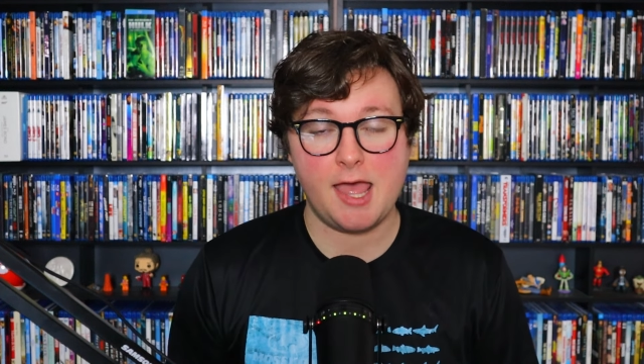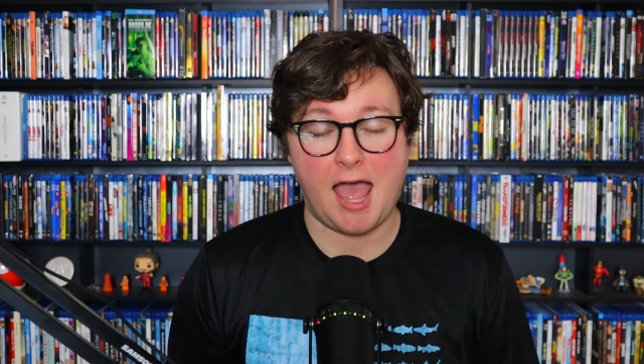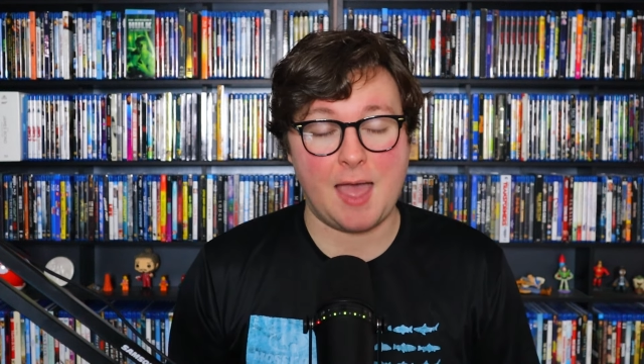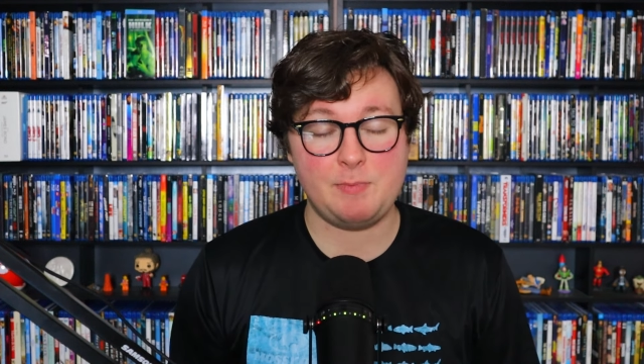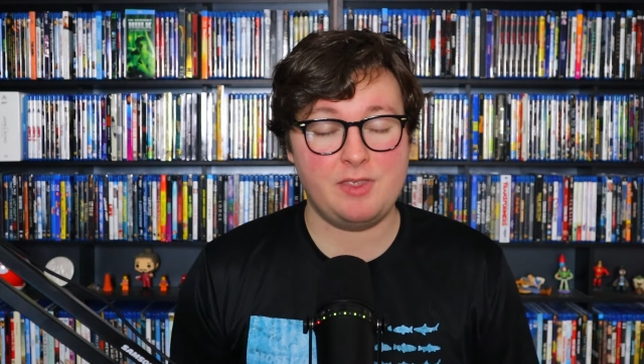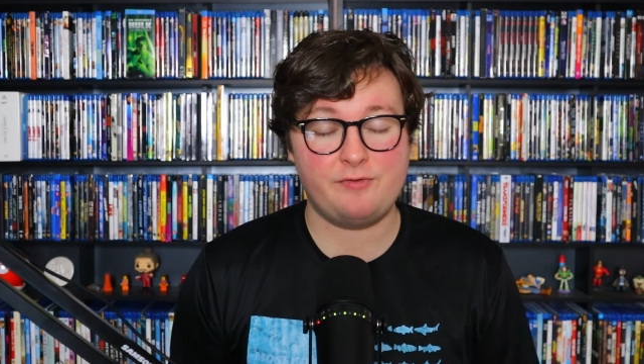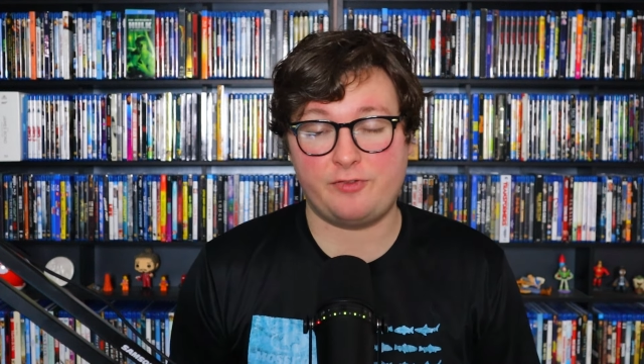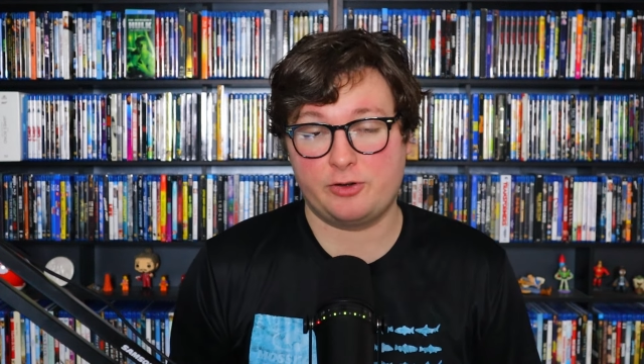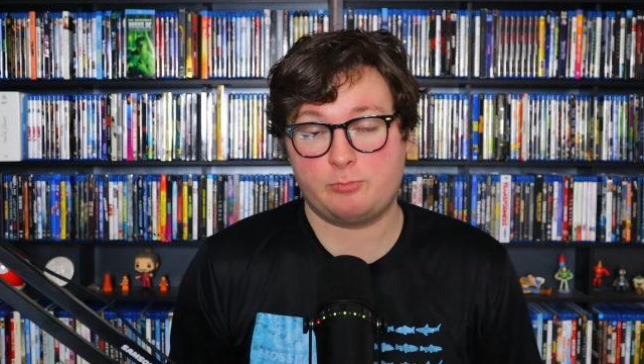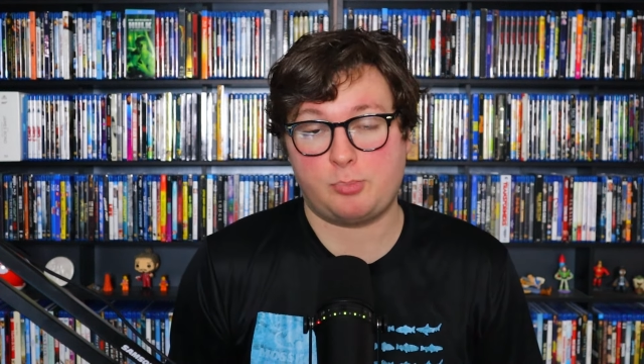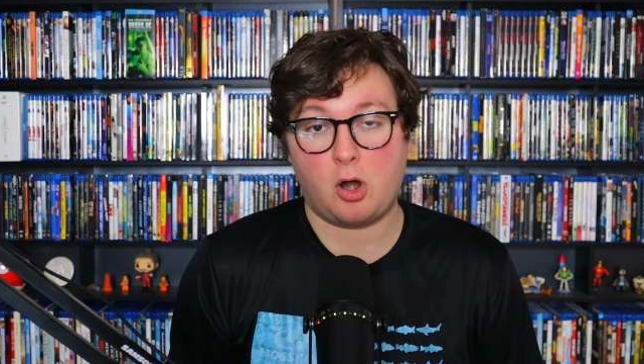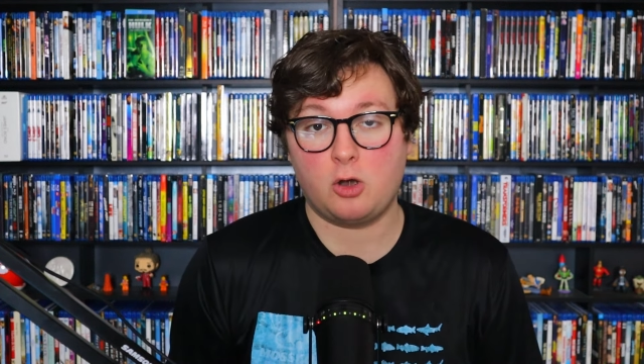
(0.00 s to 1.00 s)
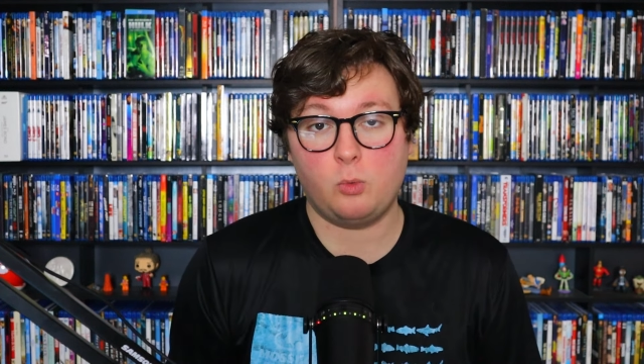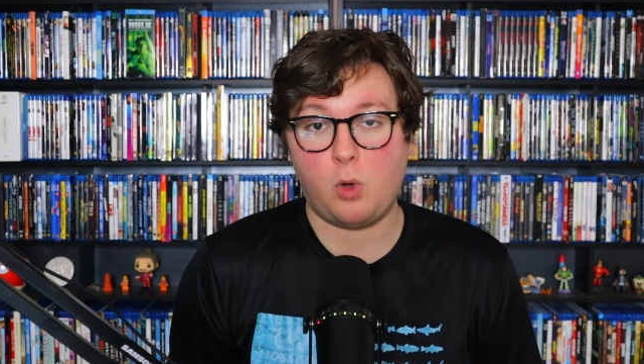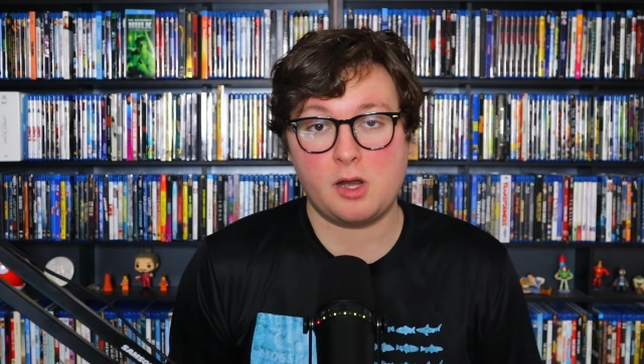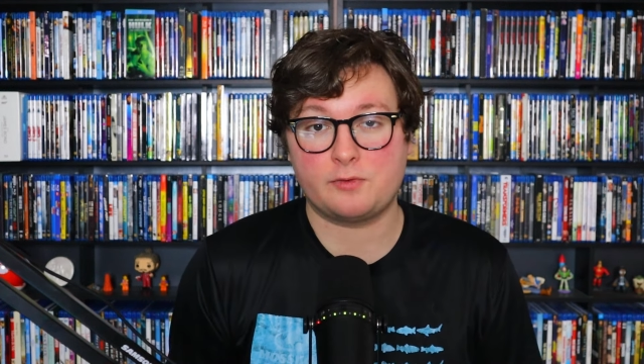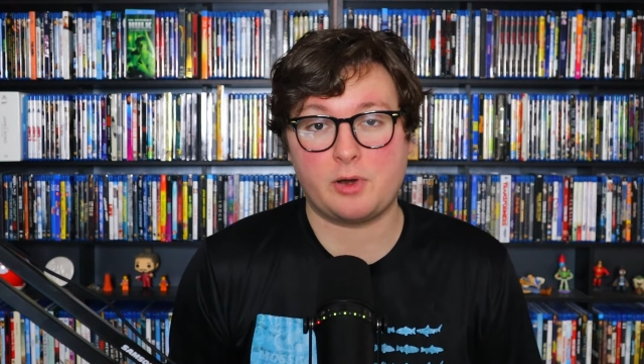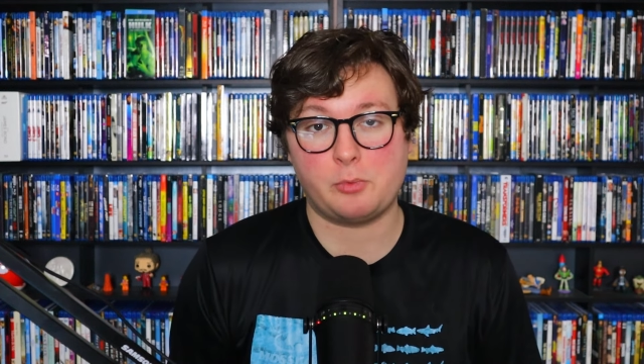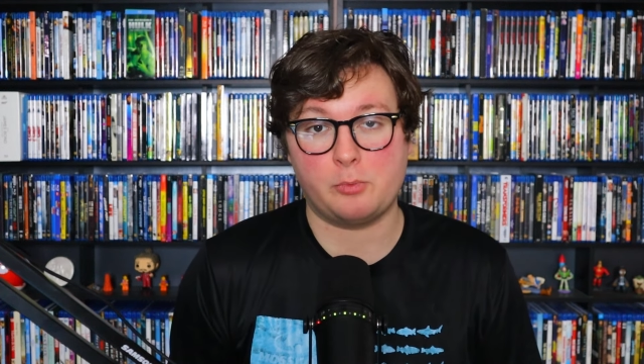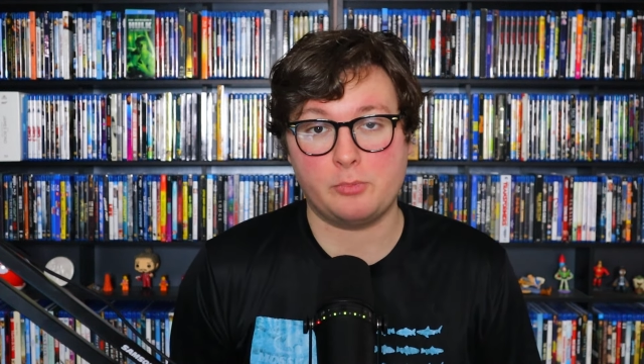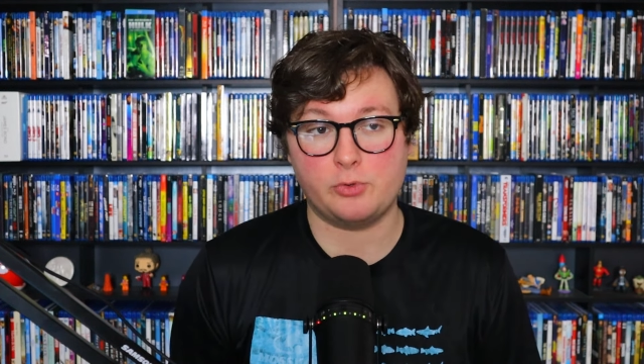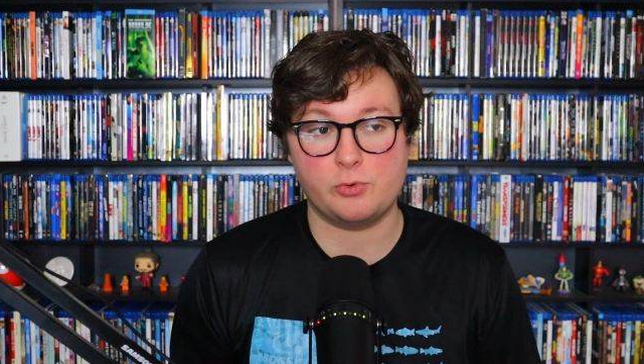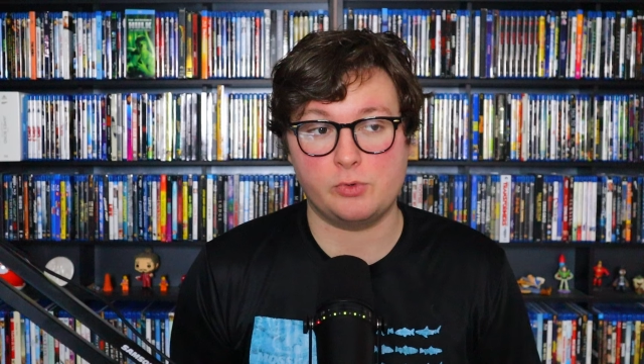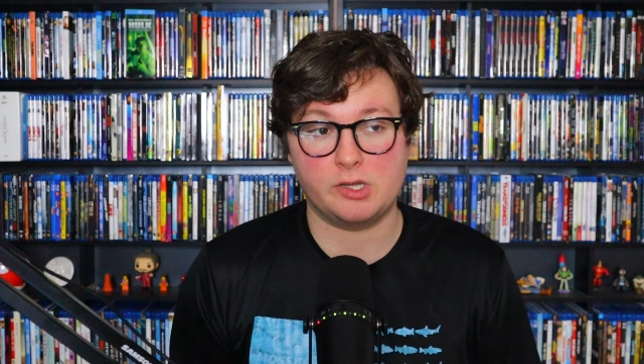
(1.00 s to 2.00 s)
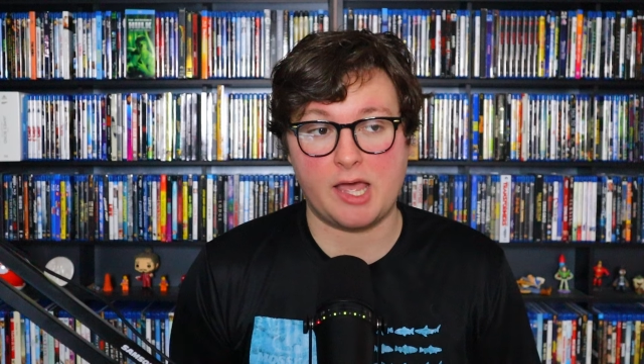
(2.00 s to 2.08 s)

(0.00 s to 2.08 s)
I mean, for part one of Rebel Moon,